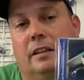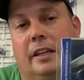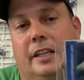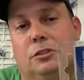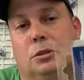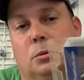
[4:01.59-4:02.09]

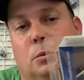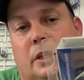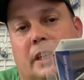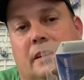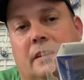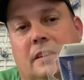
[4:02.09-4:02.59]
That's cool
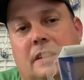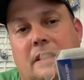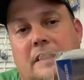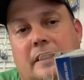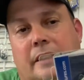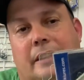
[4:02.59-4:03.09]
looking.
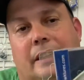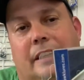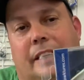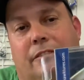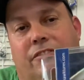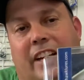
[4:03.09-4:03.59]
That kind of
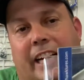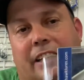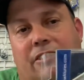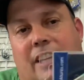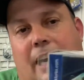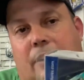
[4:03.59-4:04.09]
like
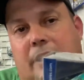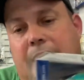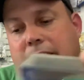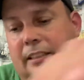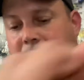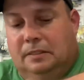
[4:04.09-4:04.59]
fades out
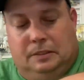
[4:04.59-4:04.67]
there.